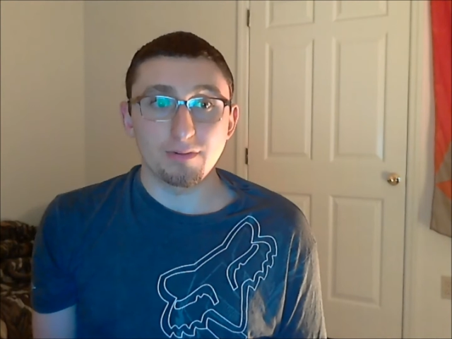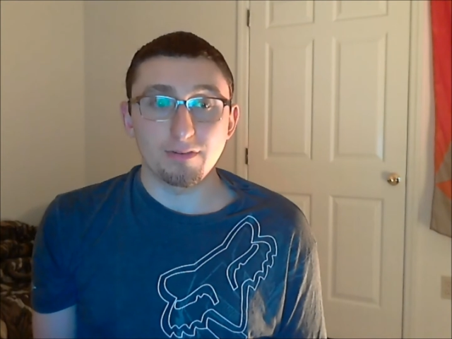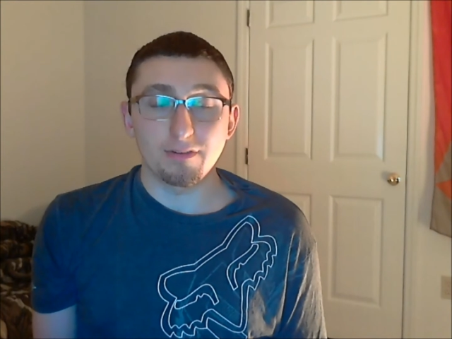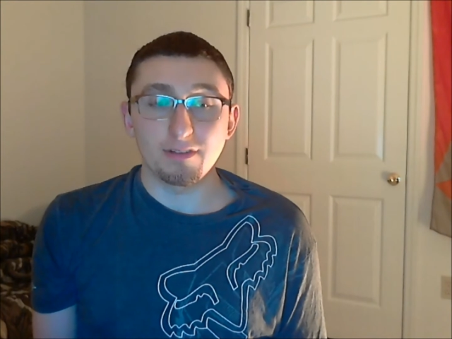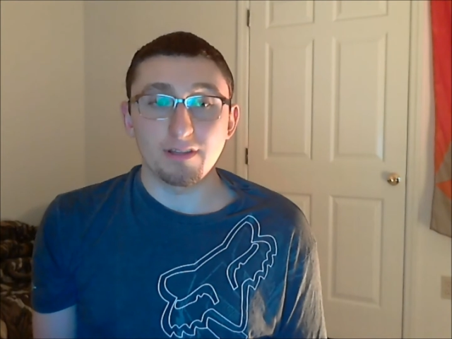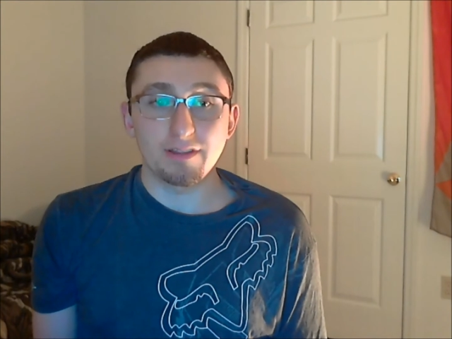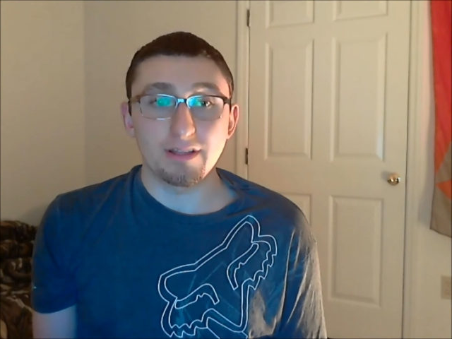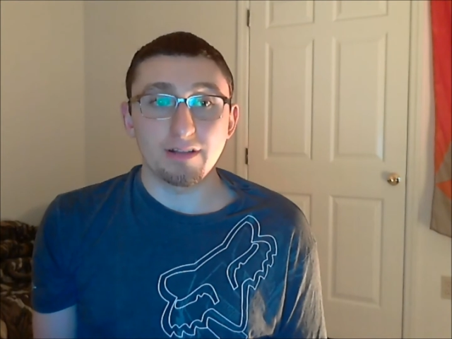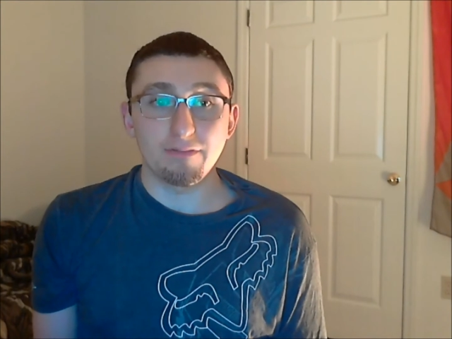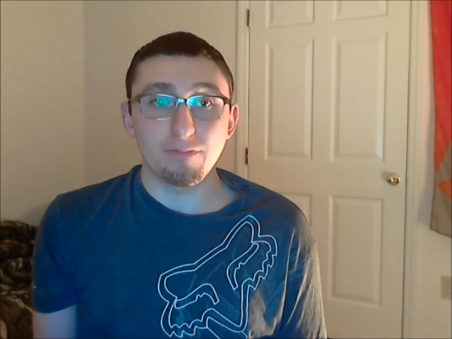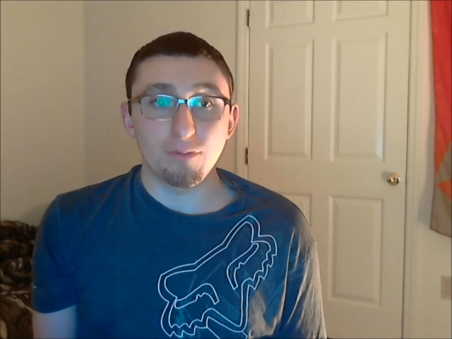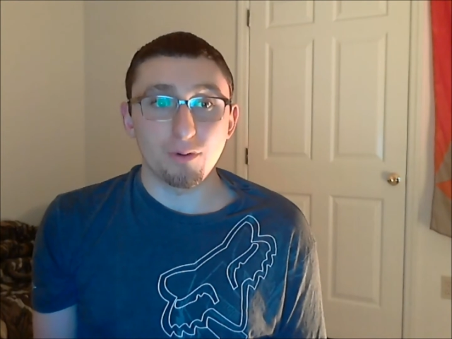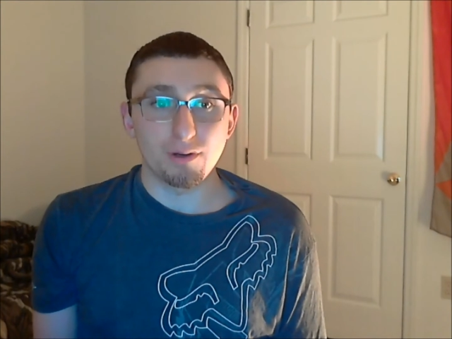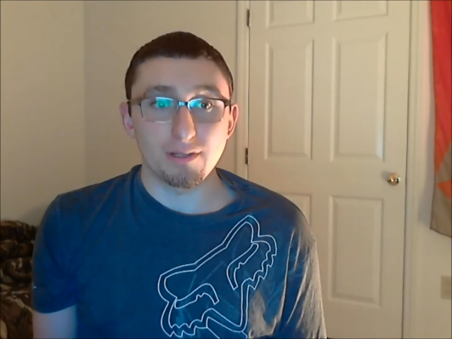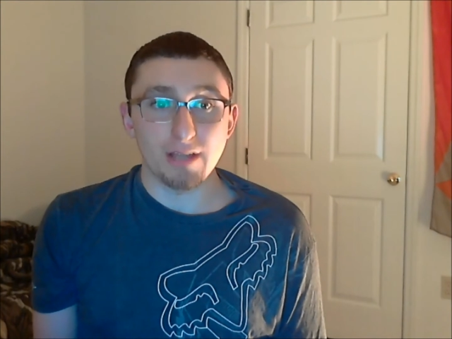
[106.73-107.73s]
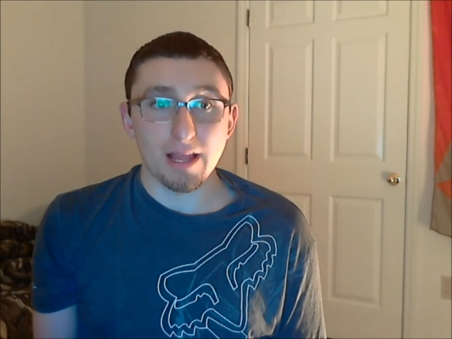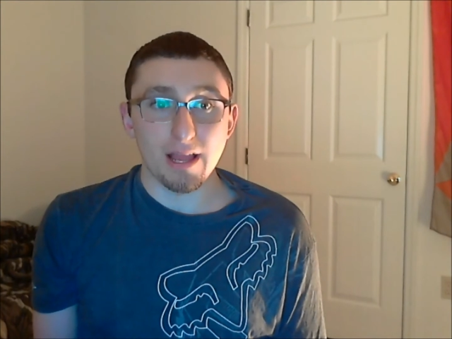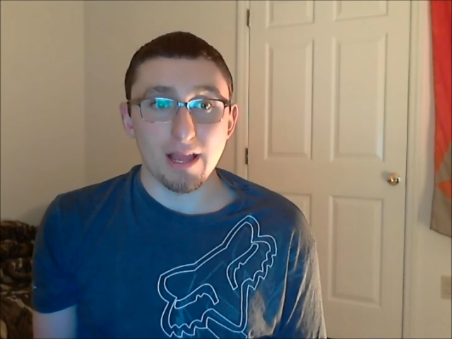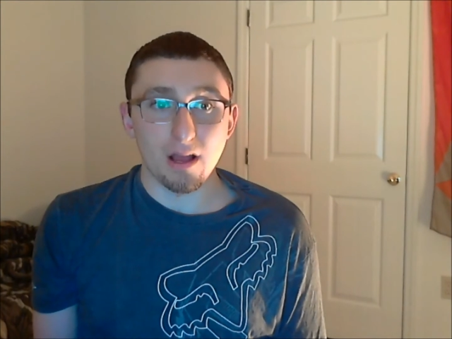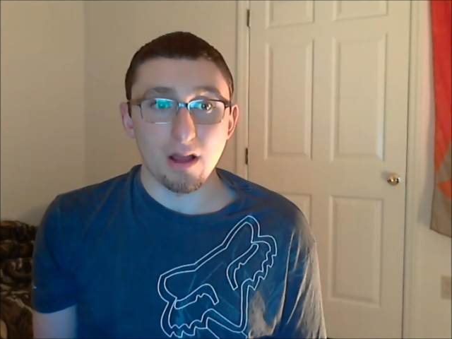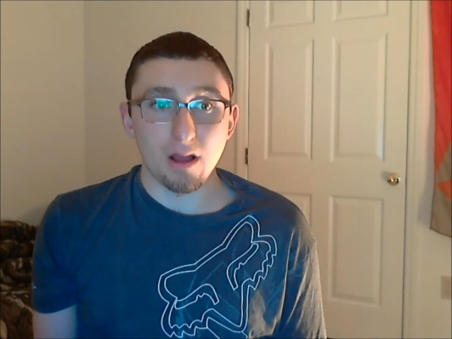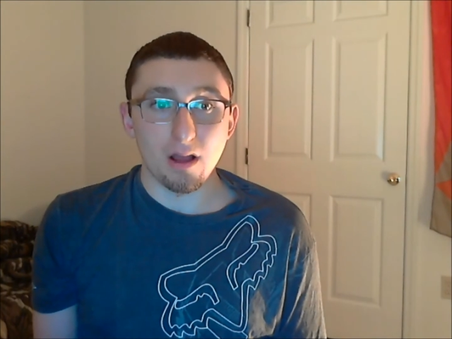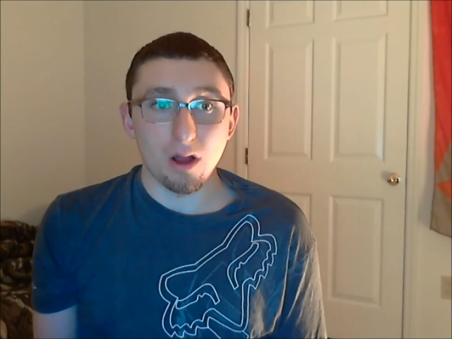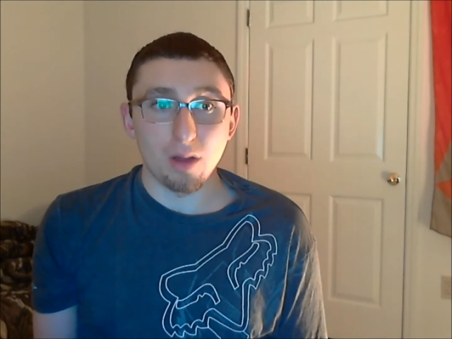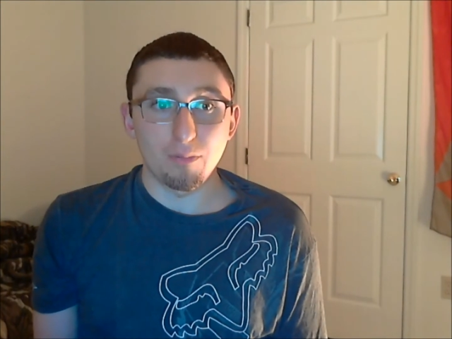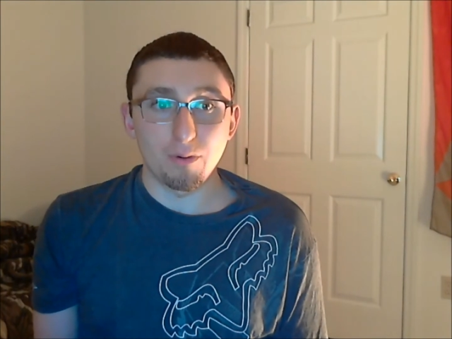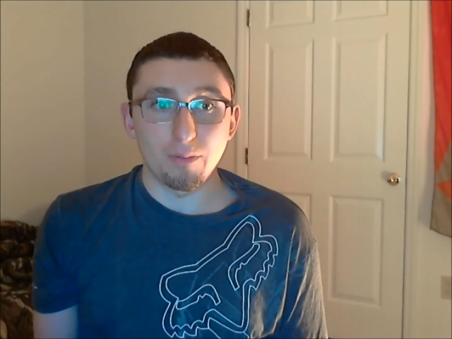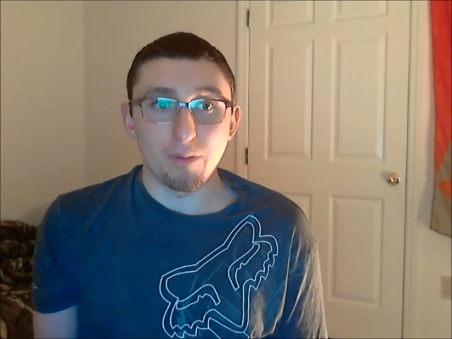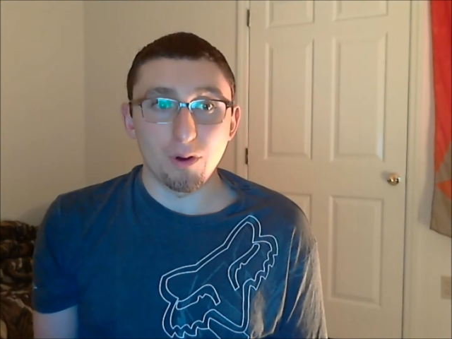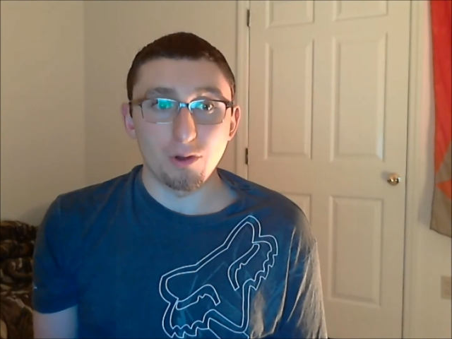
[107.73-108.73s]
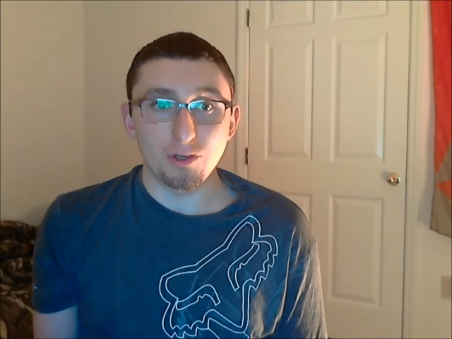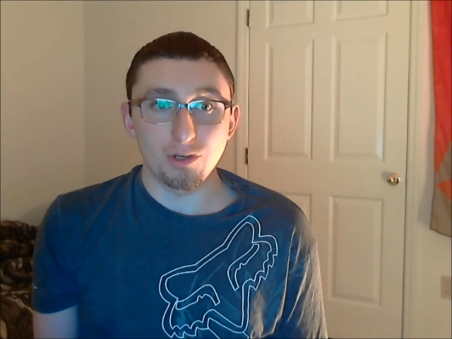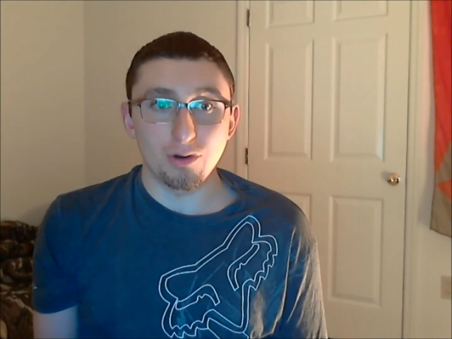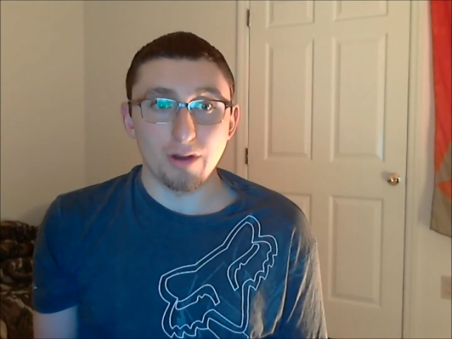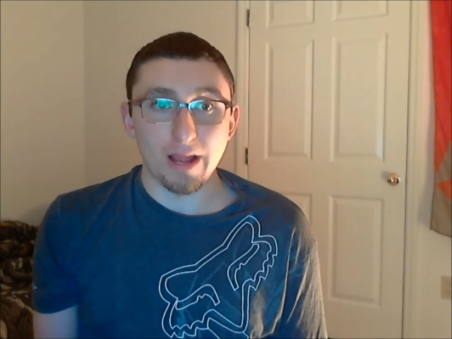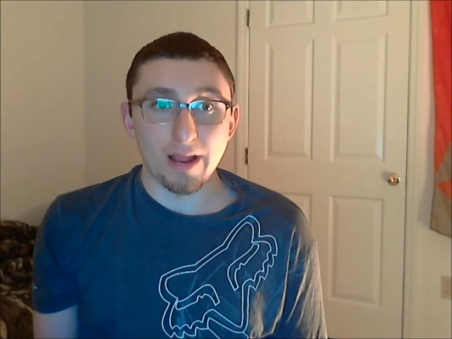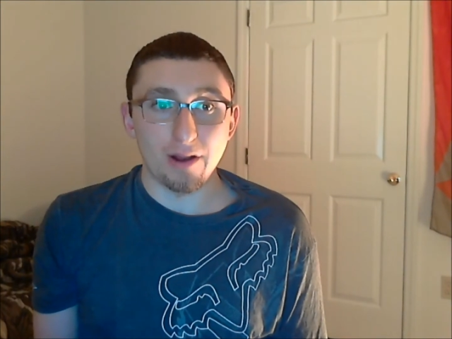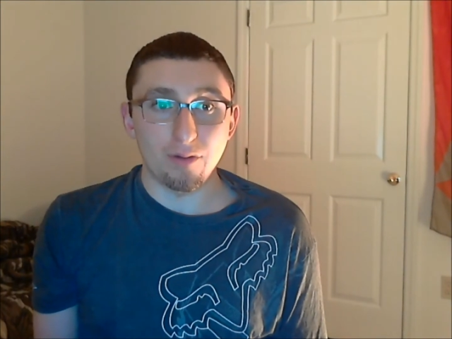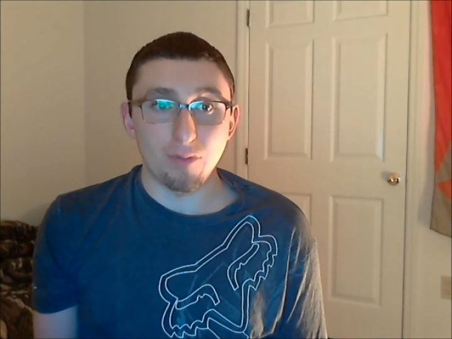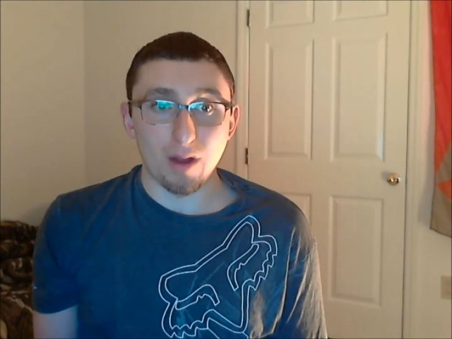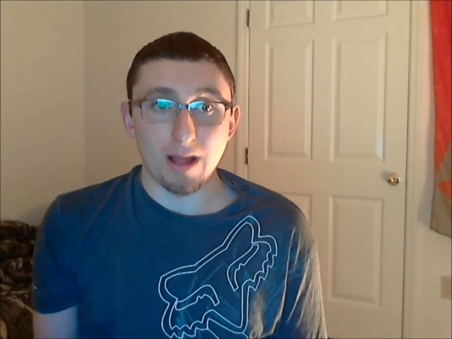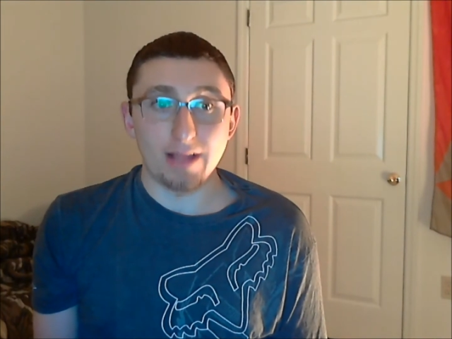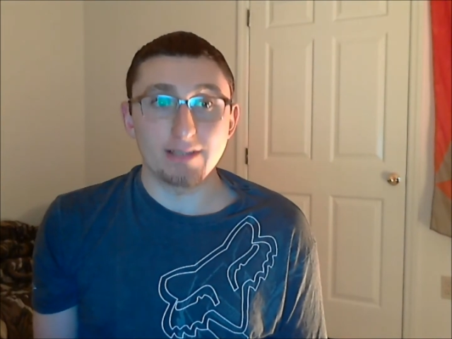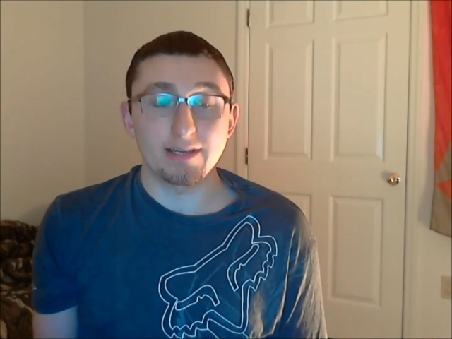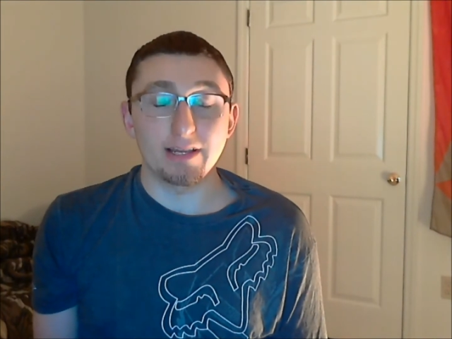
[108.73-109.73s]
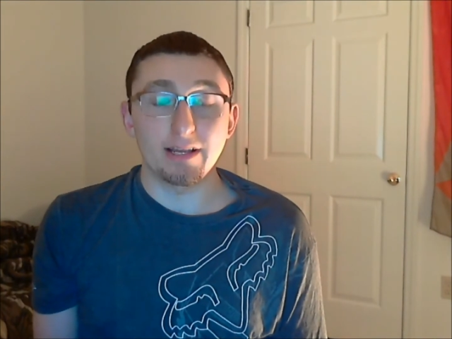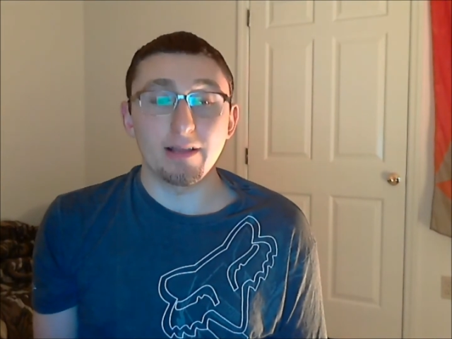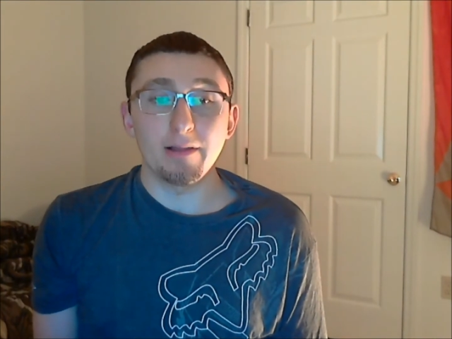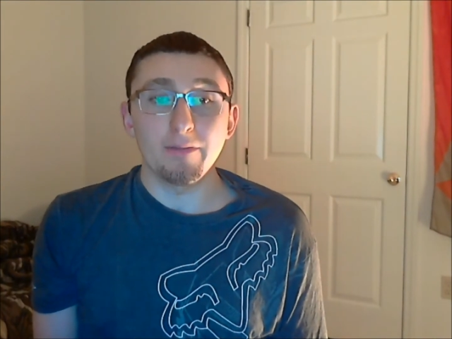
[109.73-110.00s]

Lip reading: if there's nothing to force upper motion or air rising,